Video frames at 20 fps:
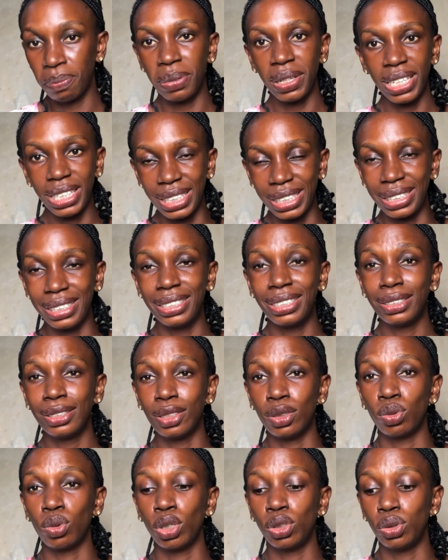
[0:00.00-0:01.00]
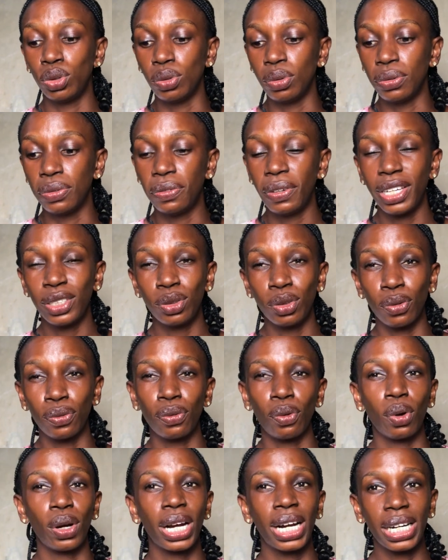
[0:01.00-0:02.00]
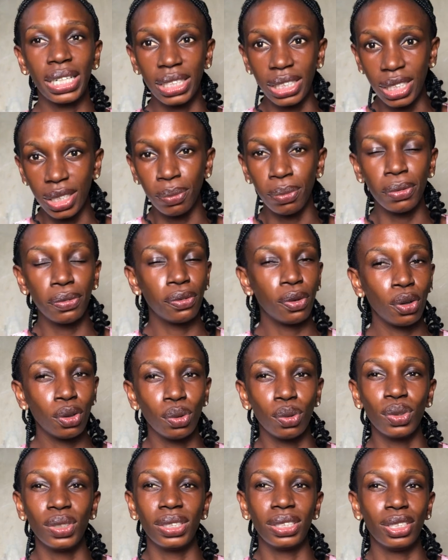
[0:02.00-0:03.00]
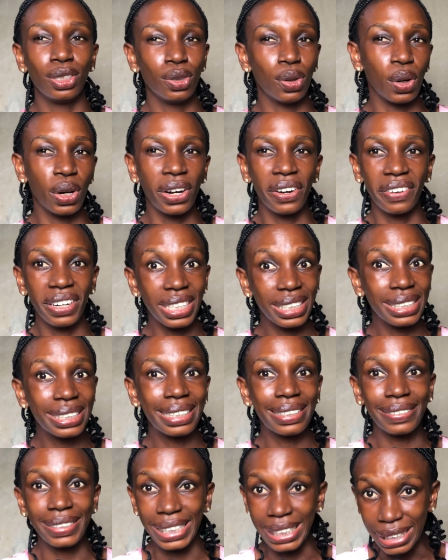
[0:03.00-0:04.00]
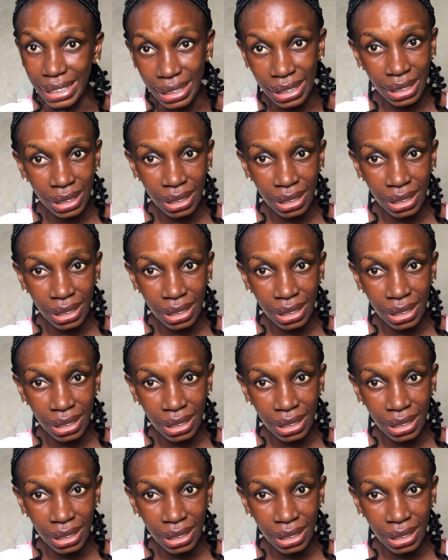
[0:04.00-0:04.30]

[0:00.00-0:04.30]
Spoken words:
Please, this is what you will first of all click before you see your green screen.